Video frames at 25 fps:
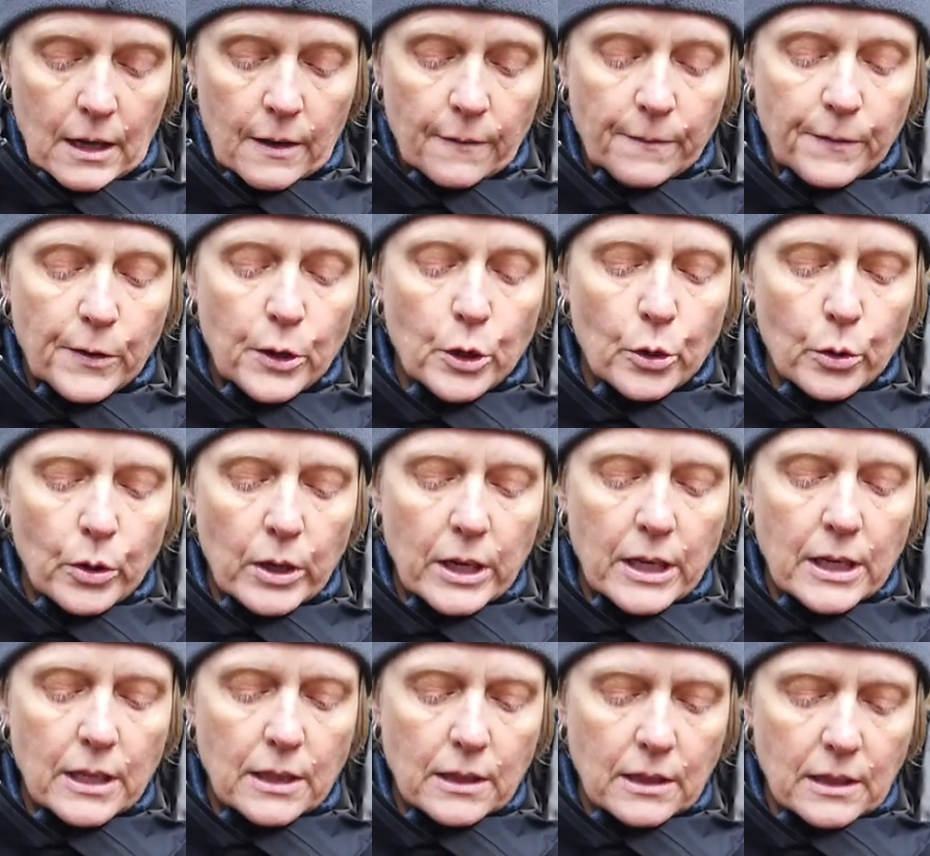If you
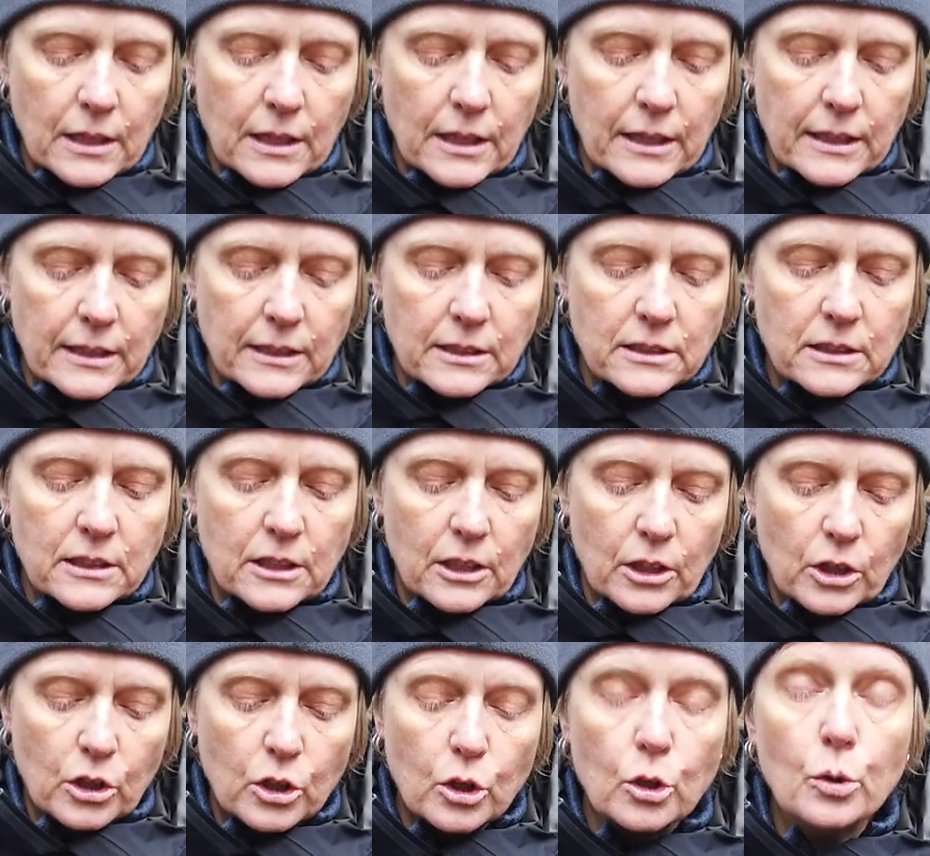eat this,
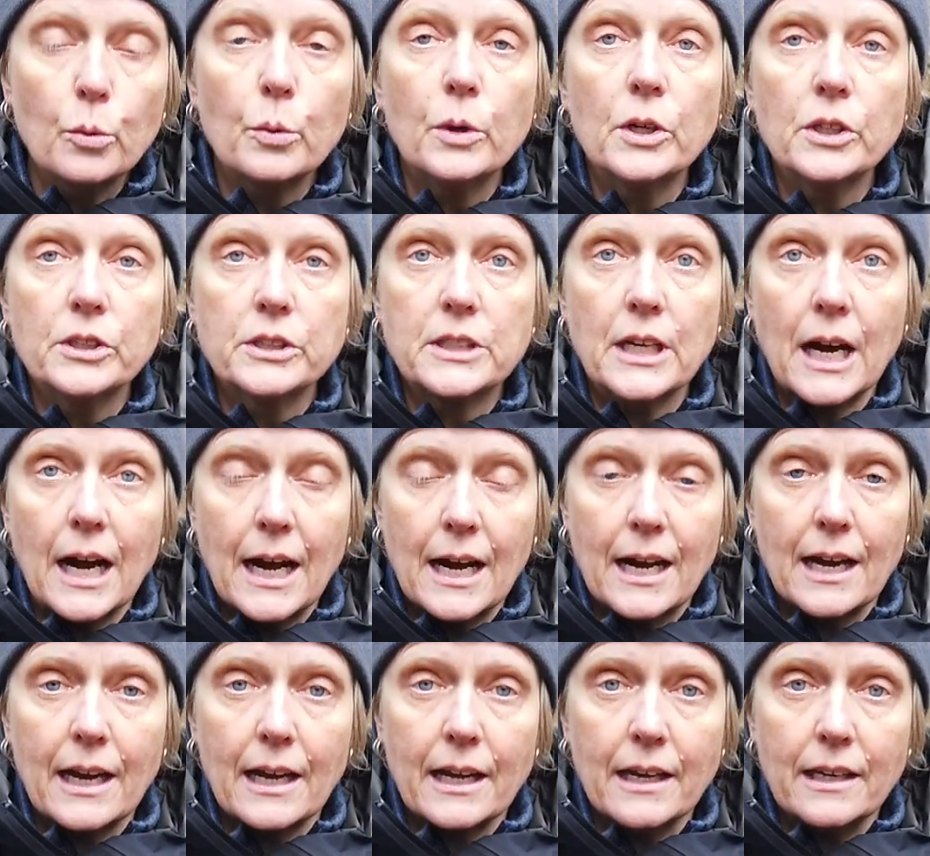you will
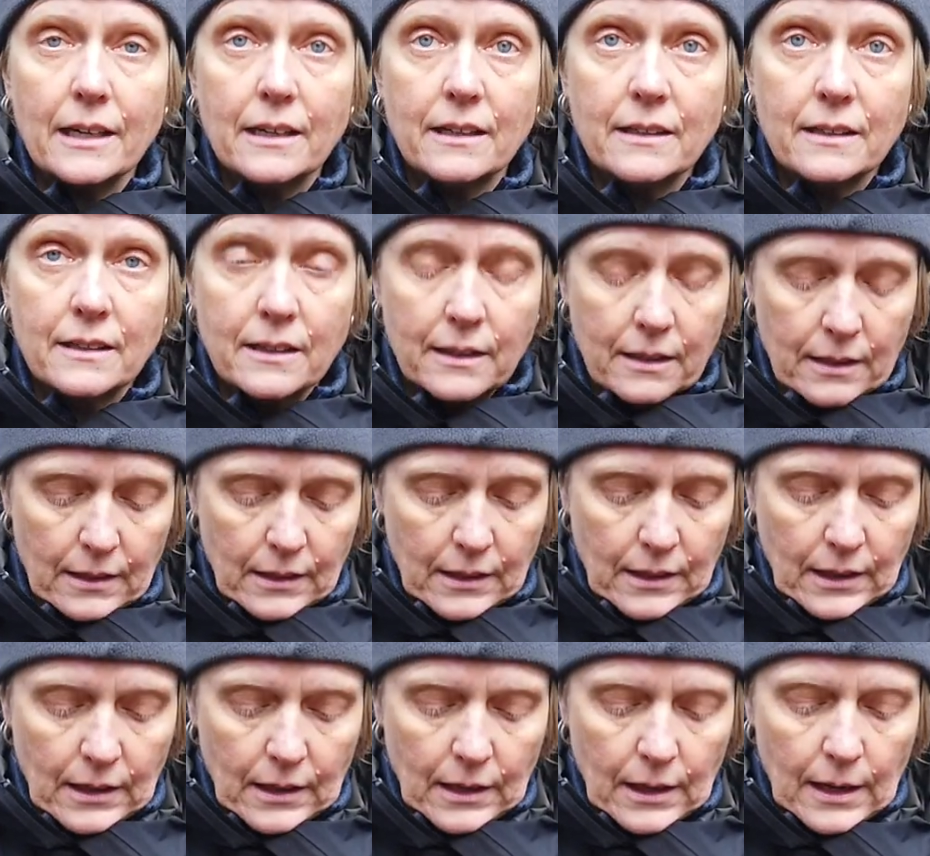die.
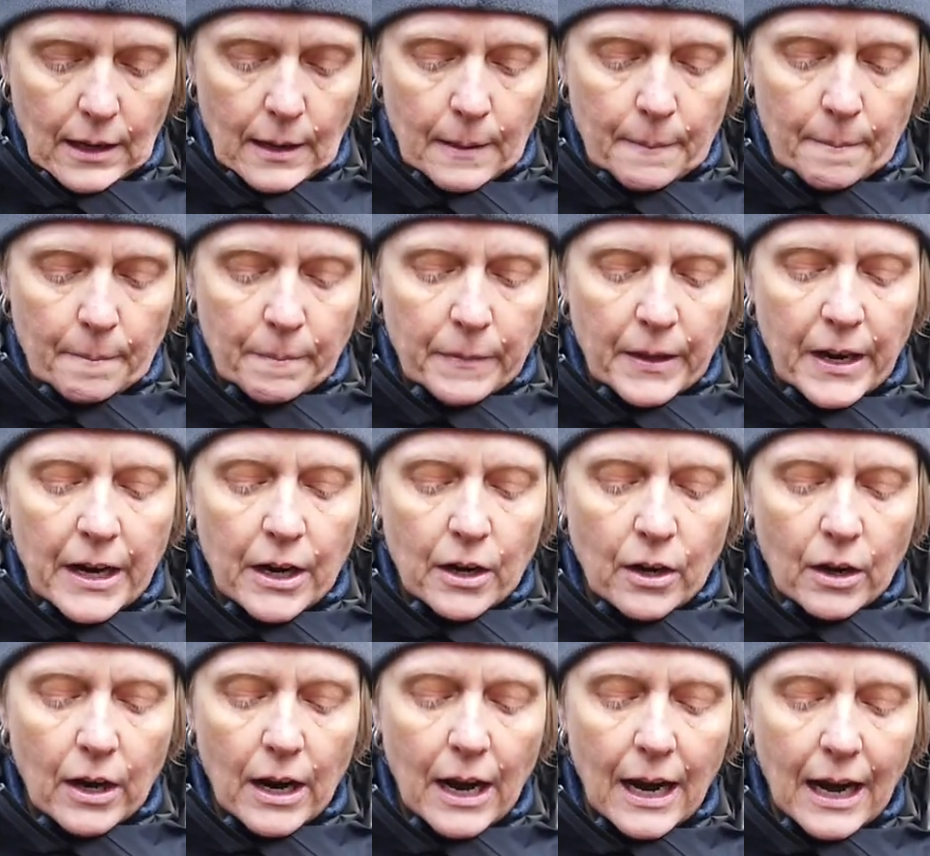They
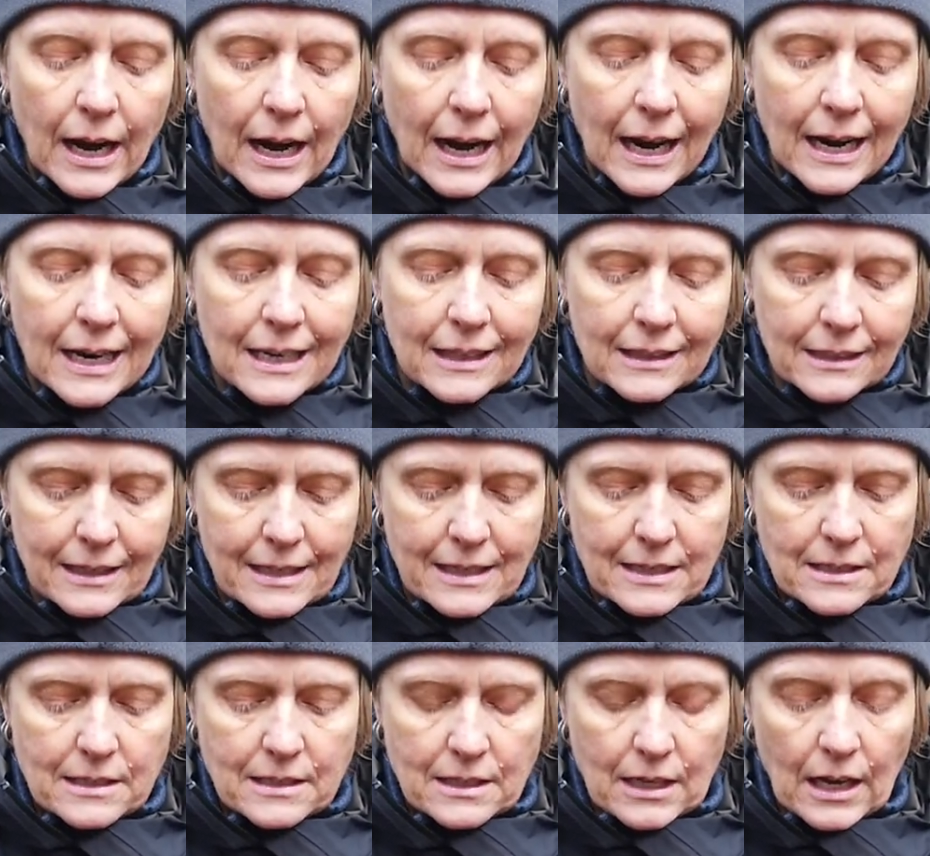are
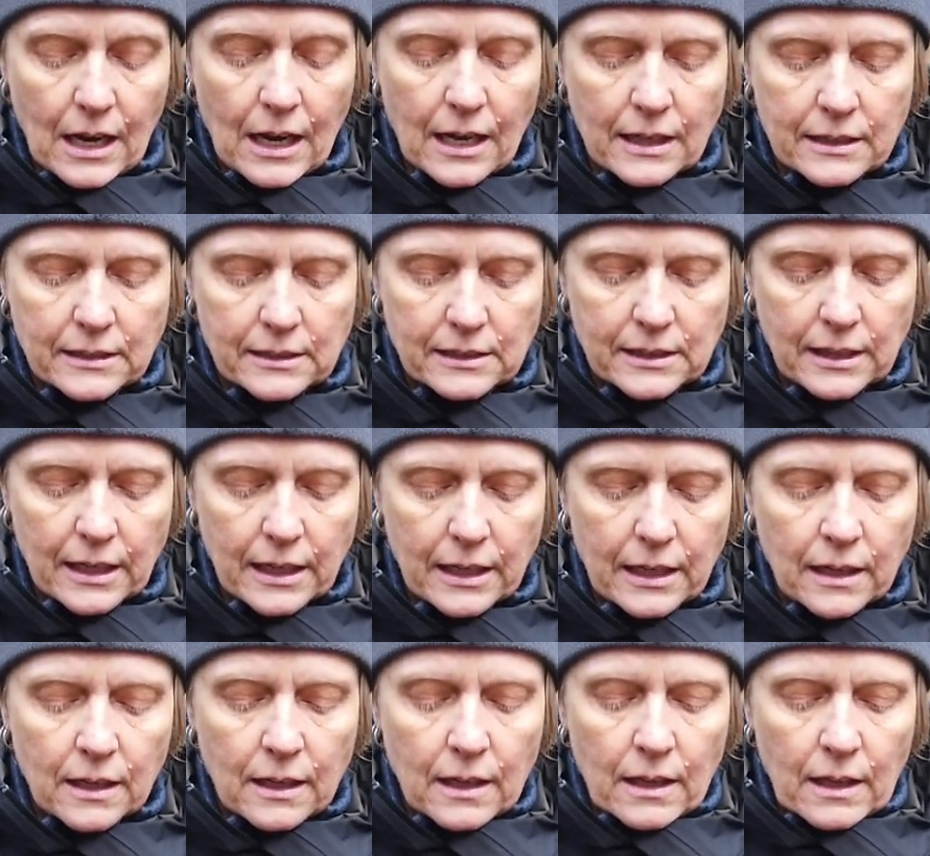highly
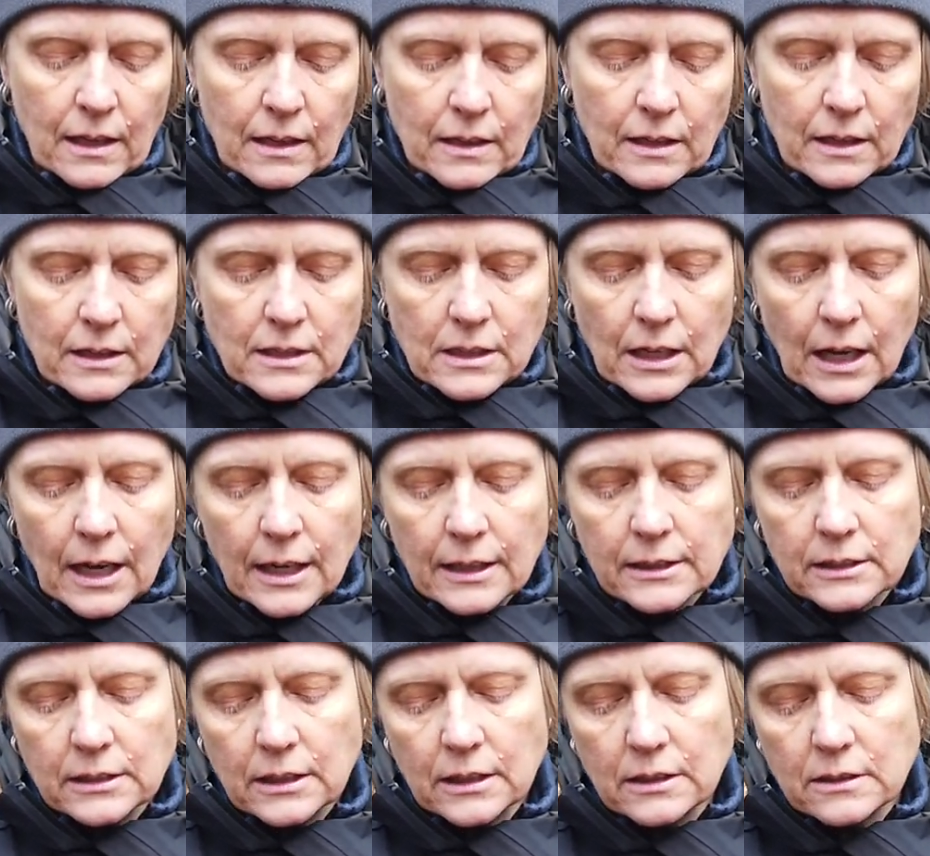toxic. The
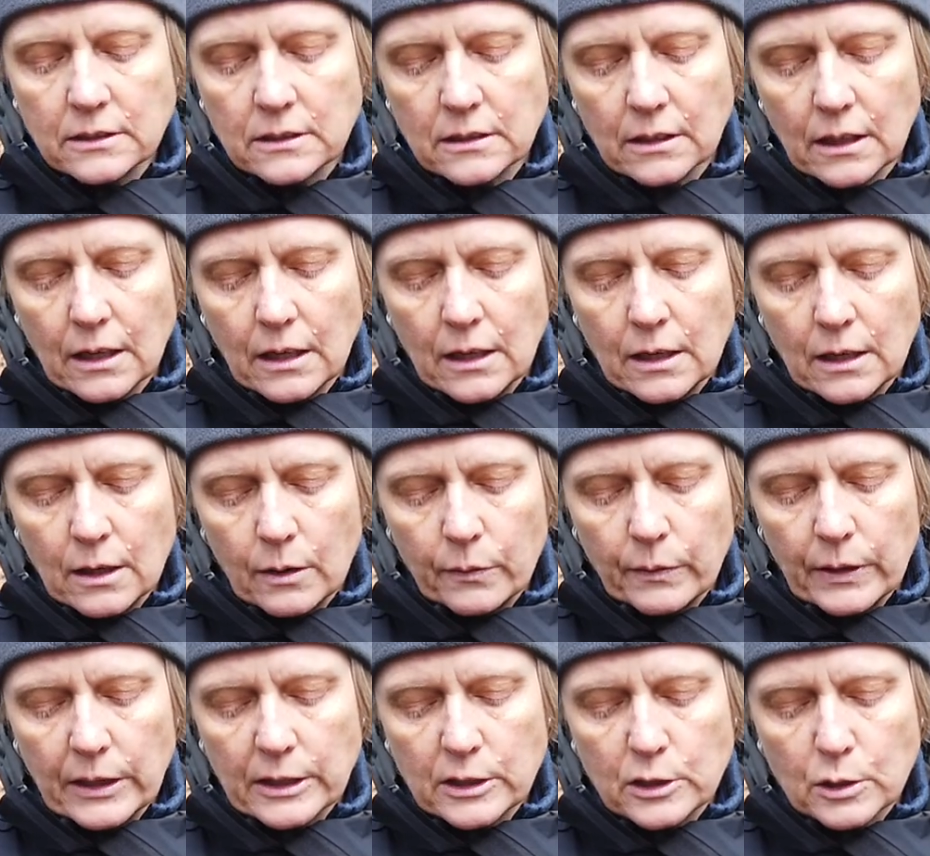toxins in a
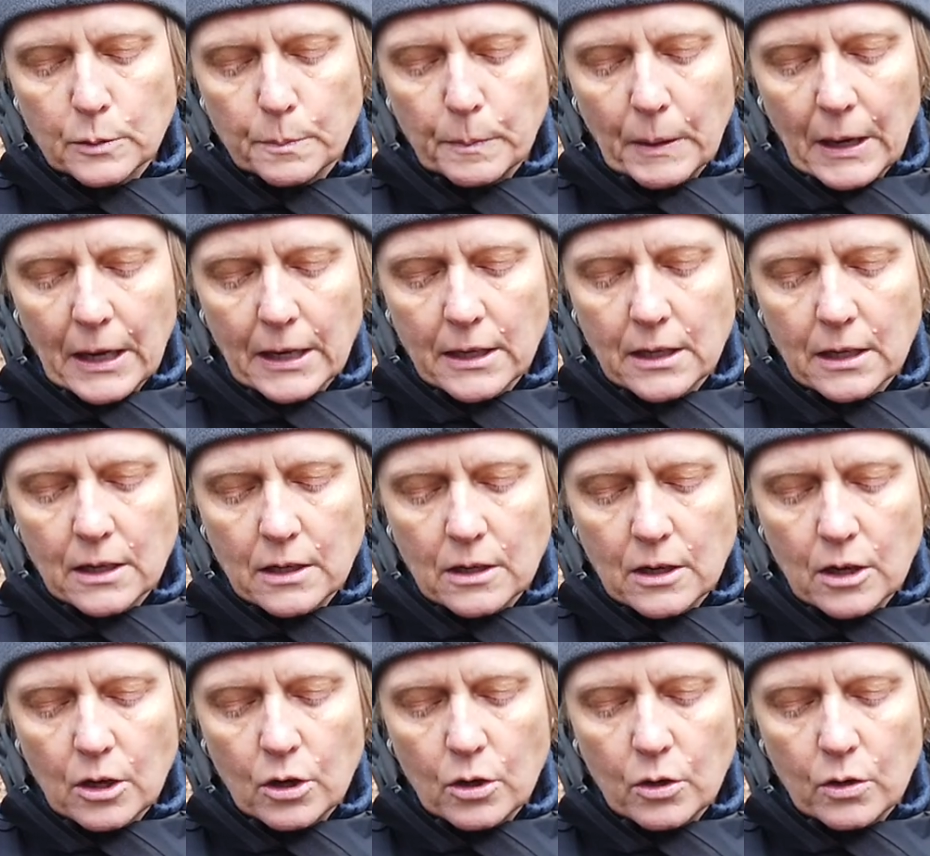red-spotted
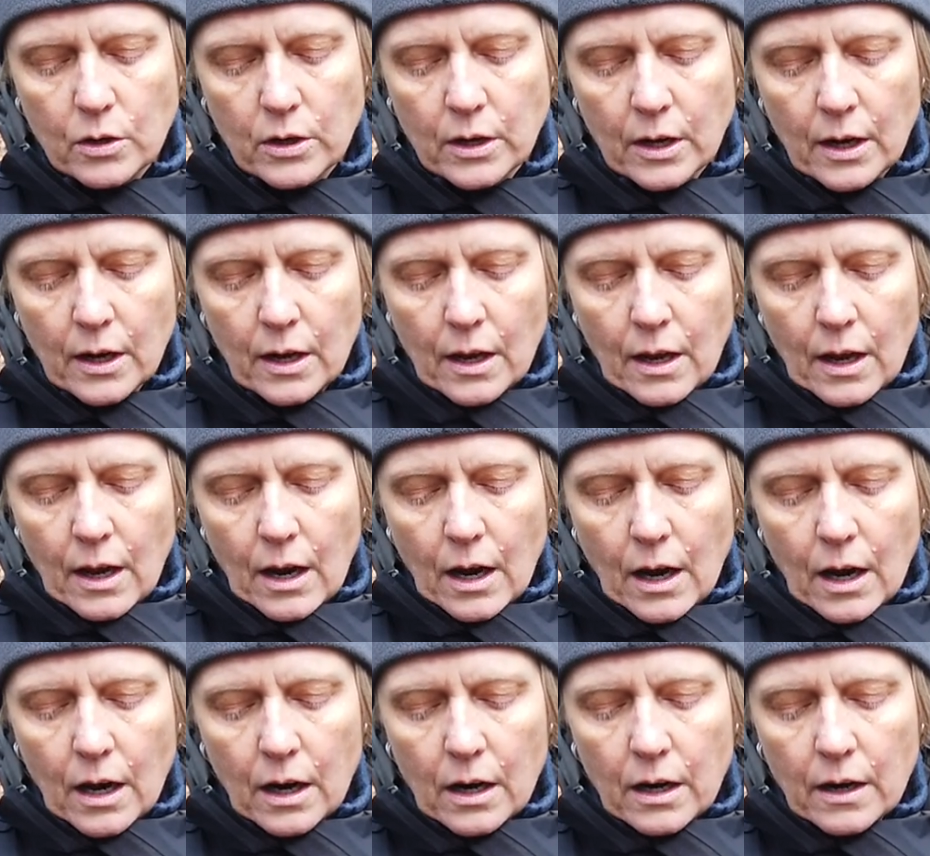newt
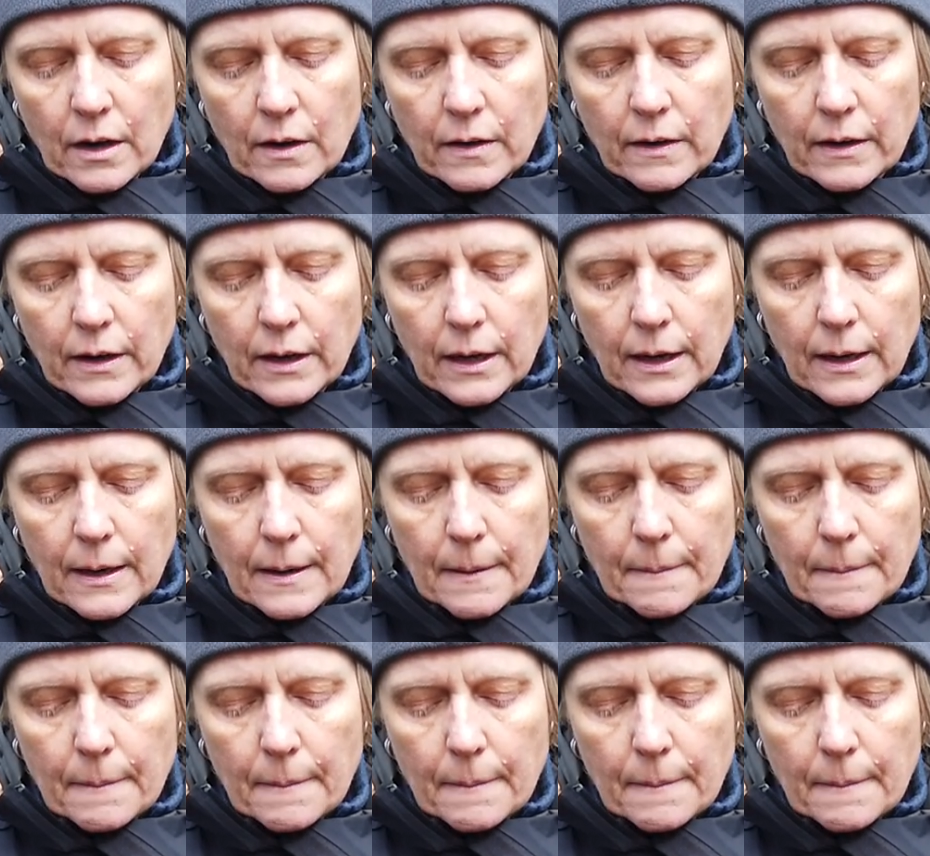are